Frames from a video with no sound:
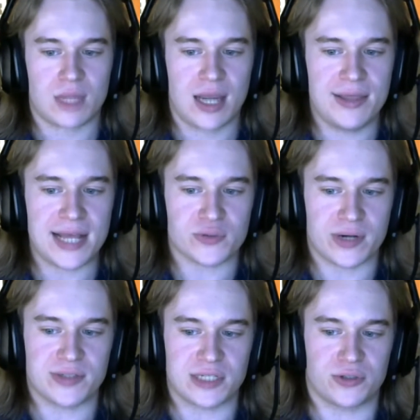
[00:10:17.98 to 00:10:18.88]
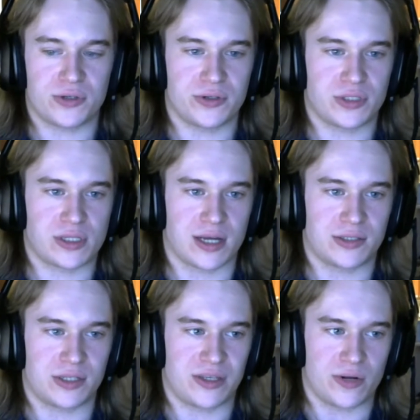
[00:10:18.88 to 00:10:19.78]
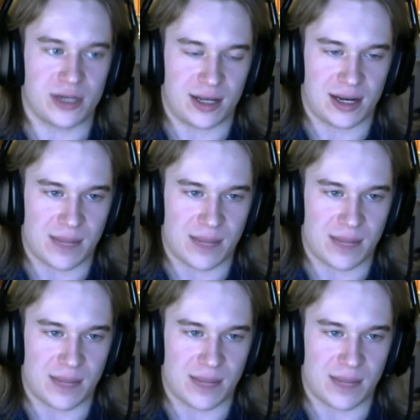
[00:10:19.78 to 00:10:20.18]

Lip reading: and that's when I was introduced to Unity,